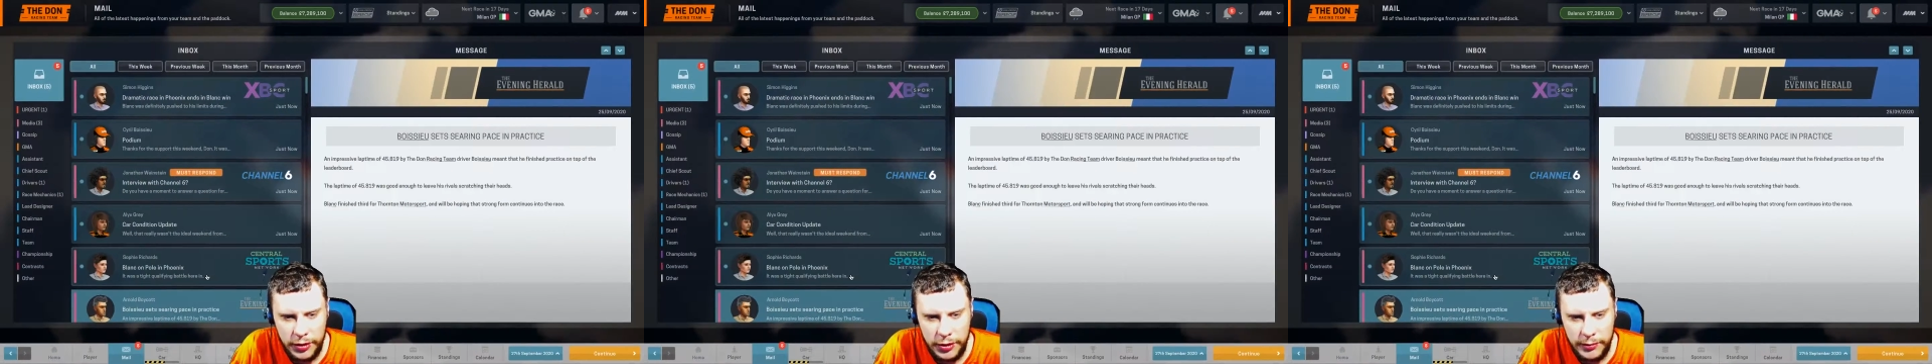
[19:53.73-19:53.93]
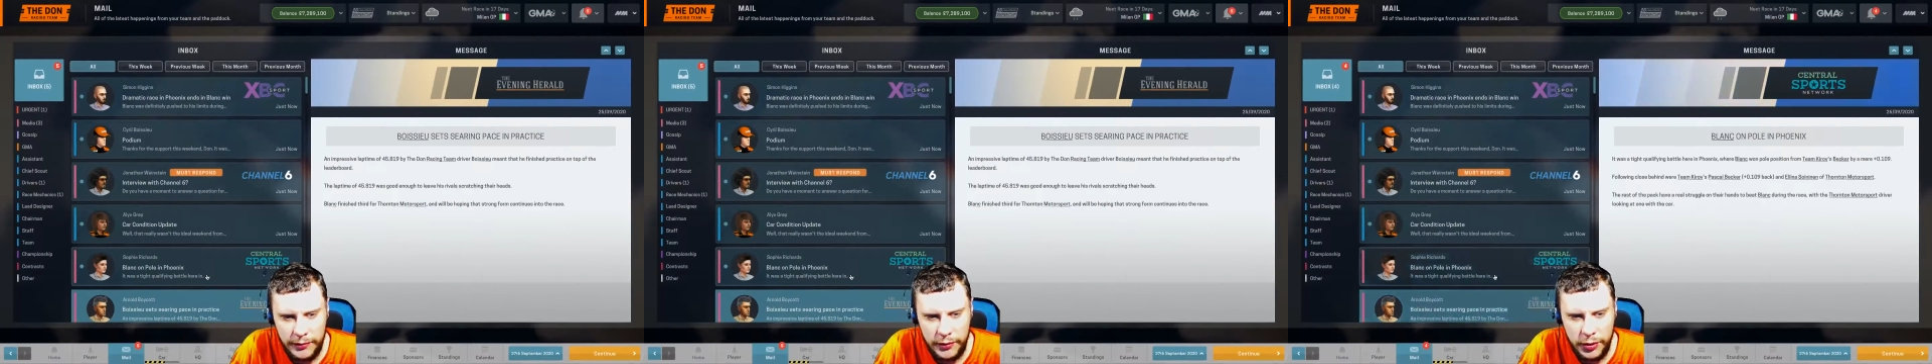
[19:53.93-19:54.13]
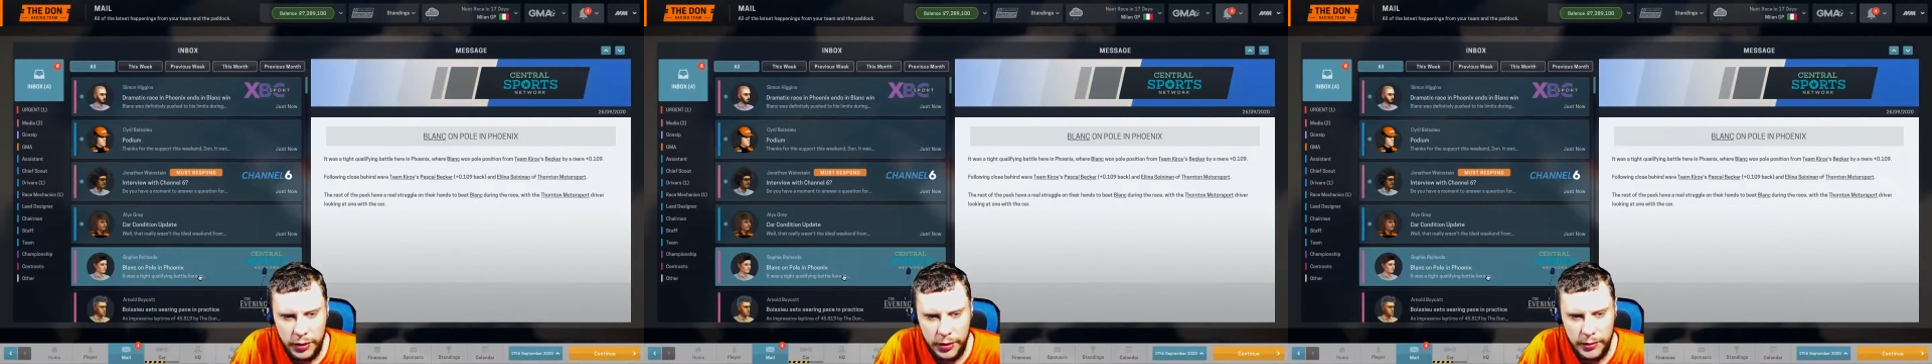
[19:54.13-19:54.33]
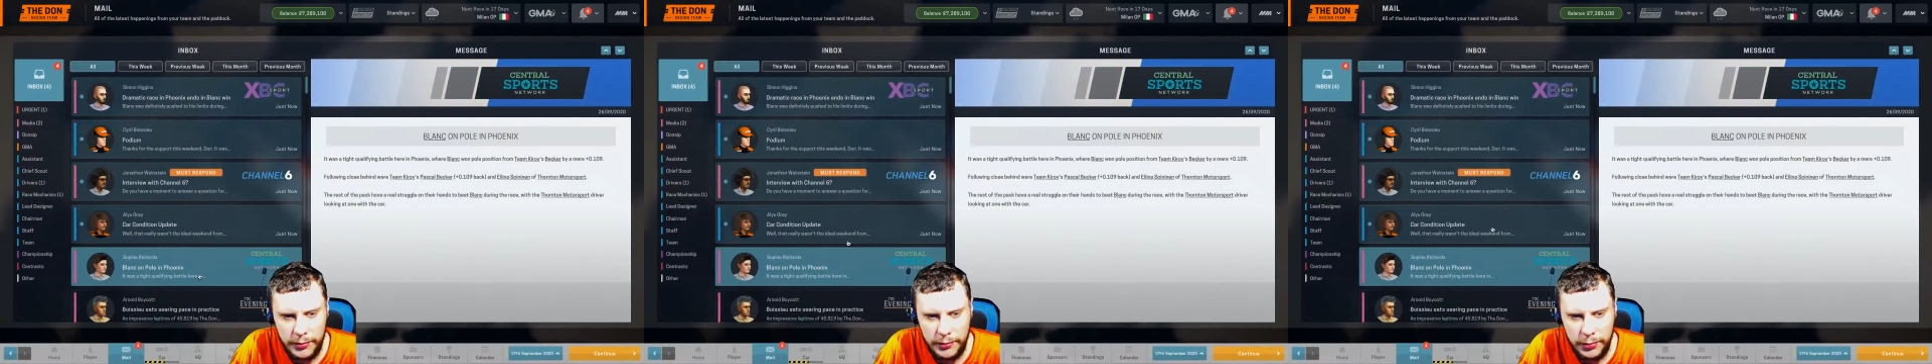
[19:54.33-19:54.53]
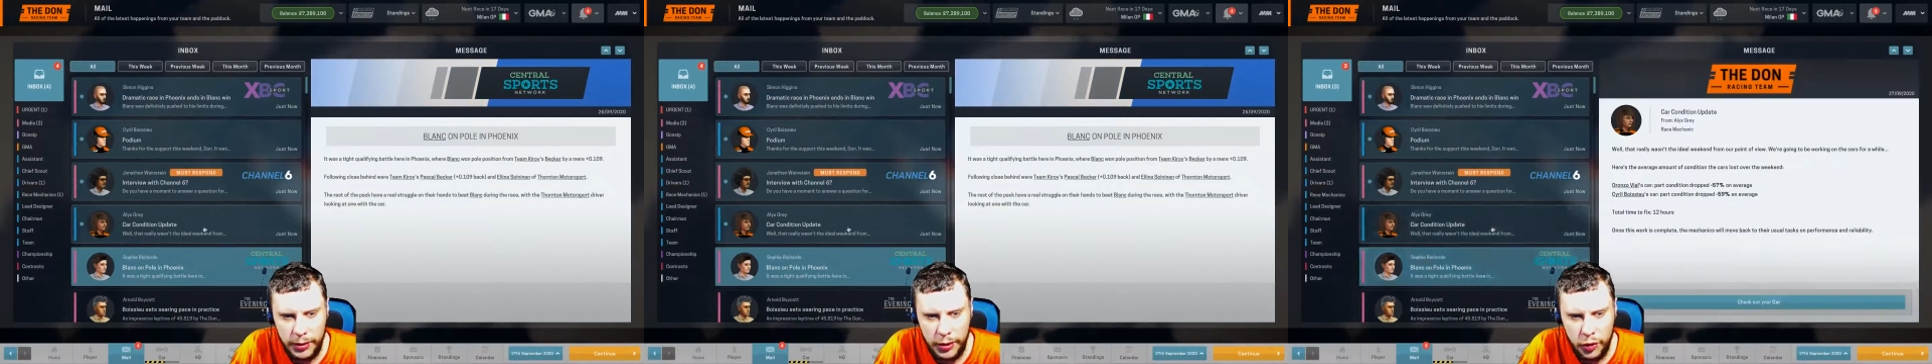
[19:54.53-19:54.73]
So we've got
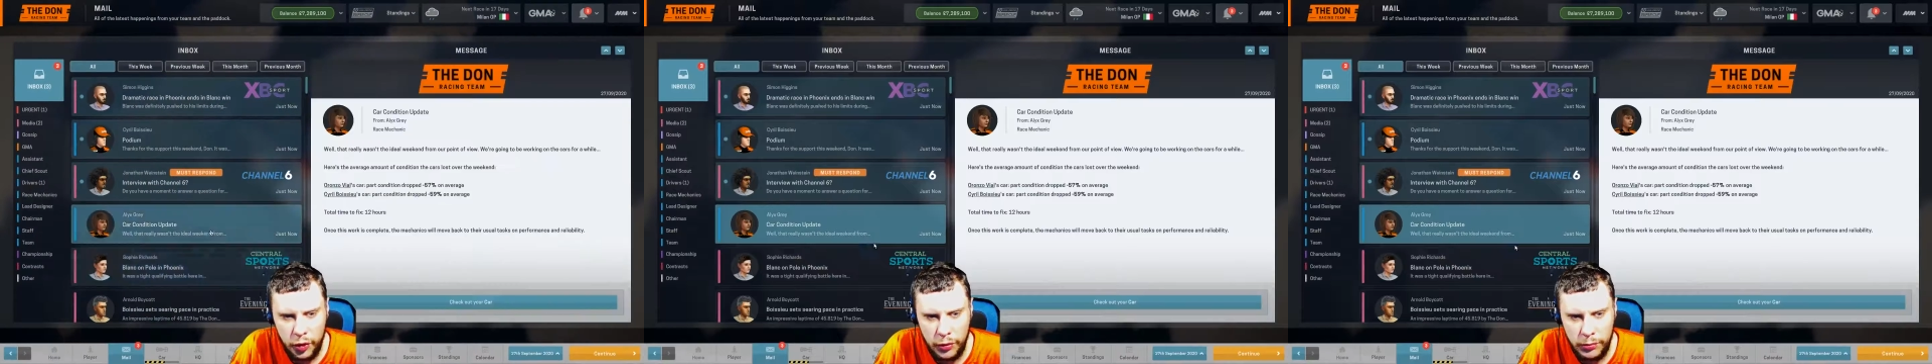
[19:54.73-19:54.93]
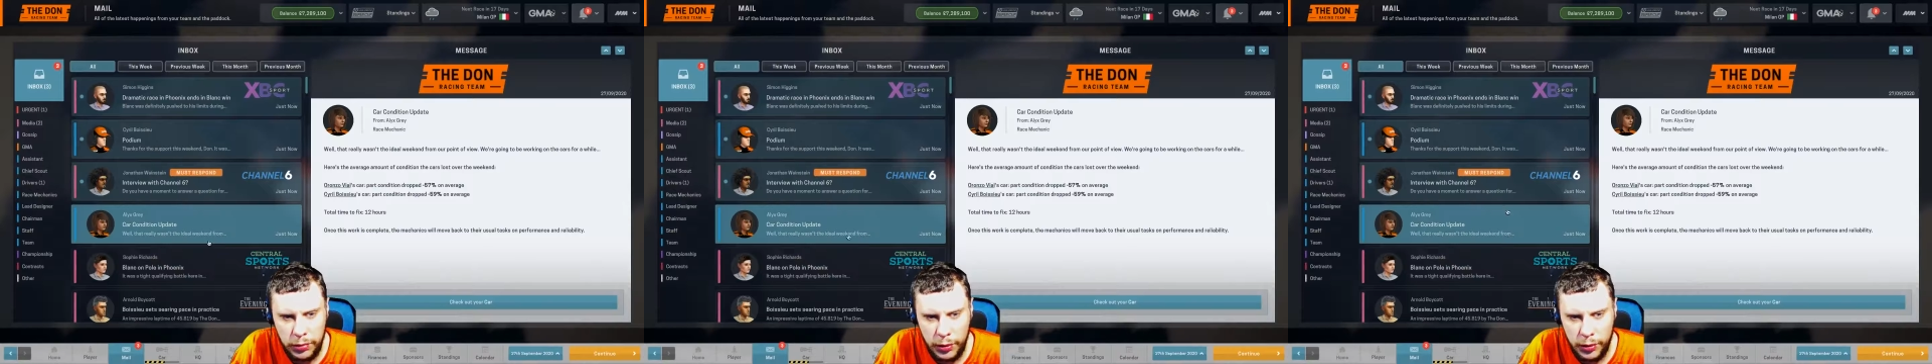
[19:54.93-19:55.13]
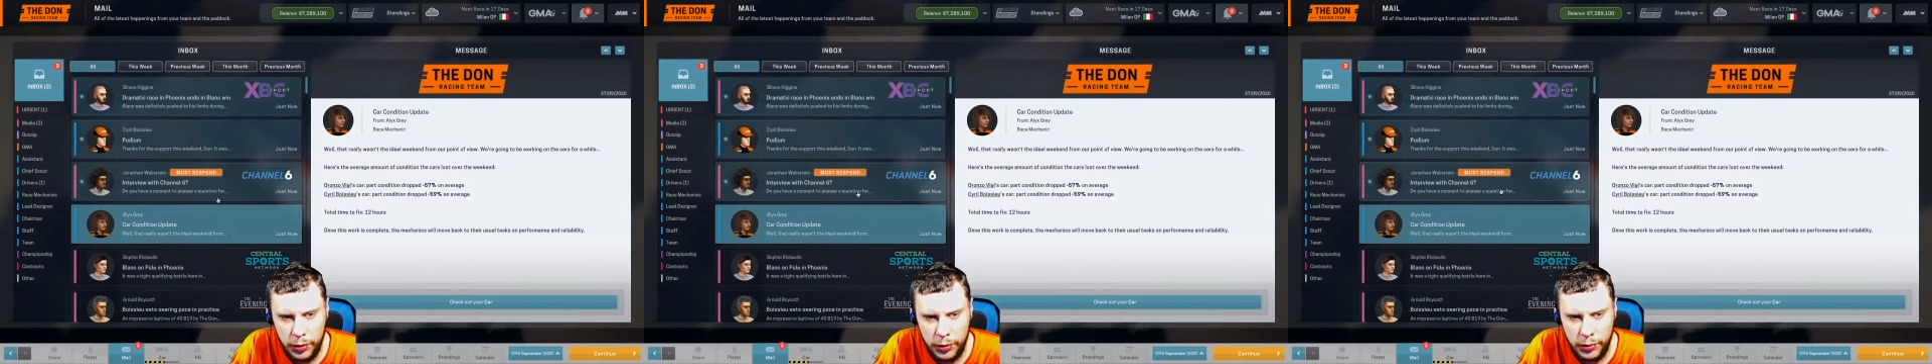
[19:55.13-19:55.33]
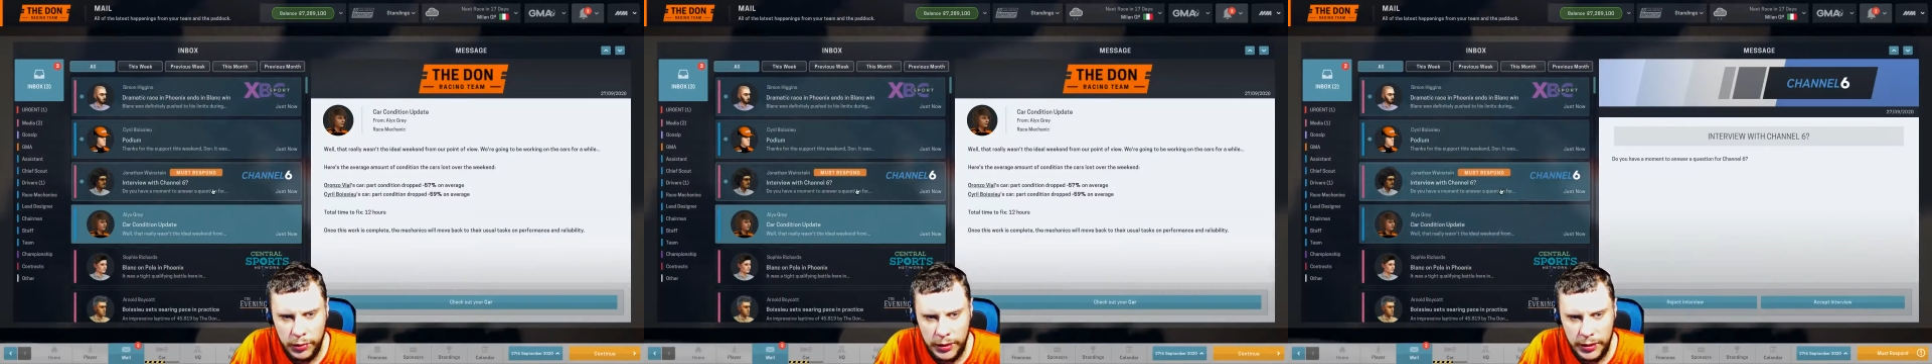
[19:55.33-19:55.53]
Blanc on pole,